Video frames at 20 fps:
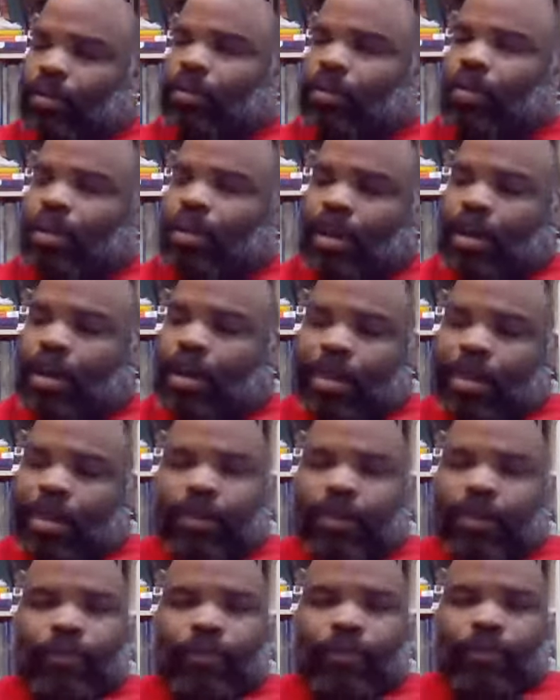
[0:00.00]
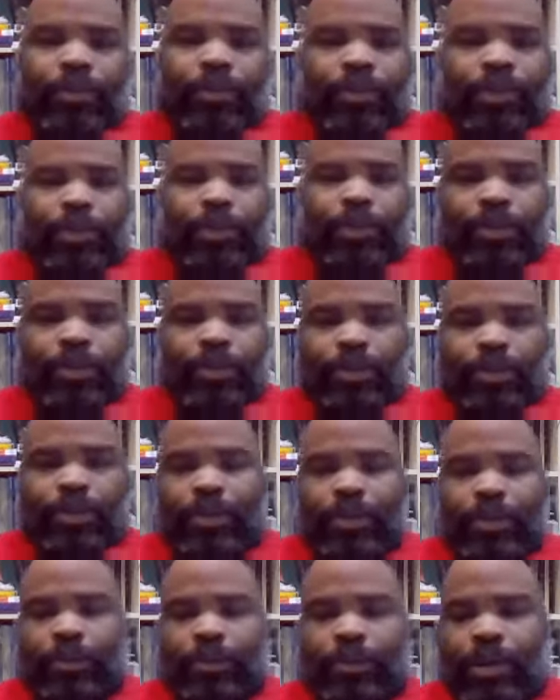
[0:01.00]
Megaverse community.
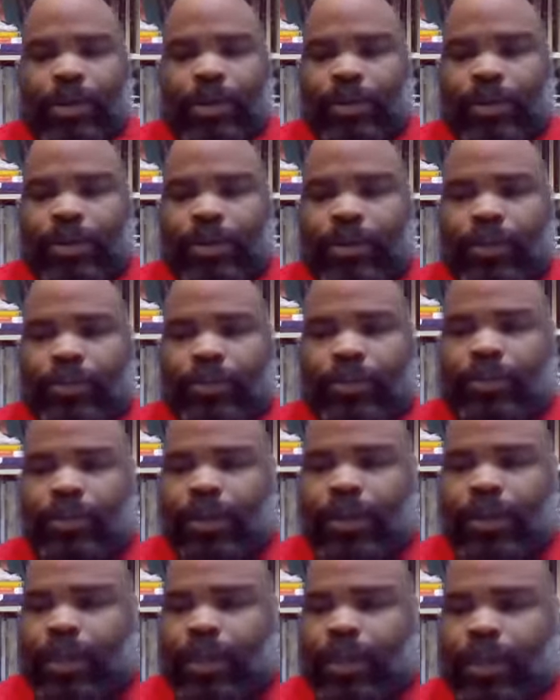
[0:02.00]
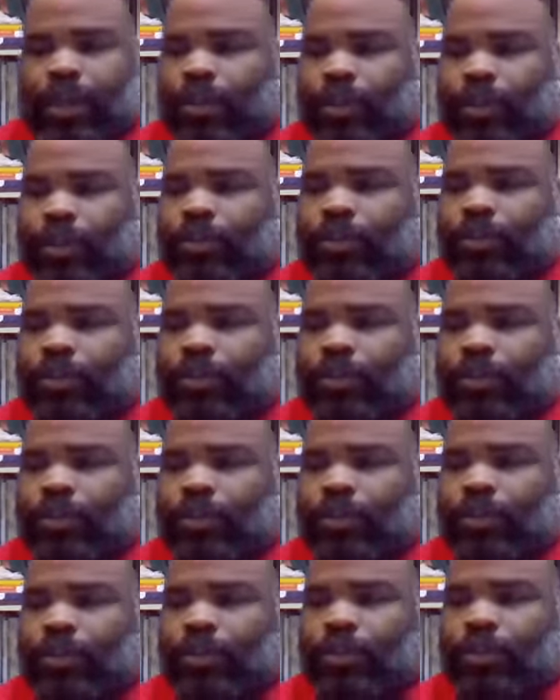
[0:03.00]
So what I'm planning on doing is,
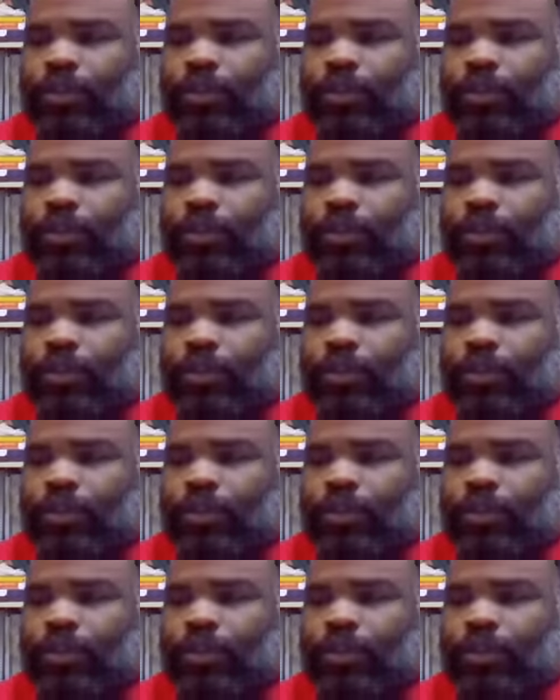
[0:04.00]
everyone who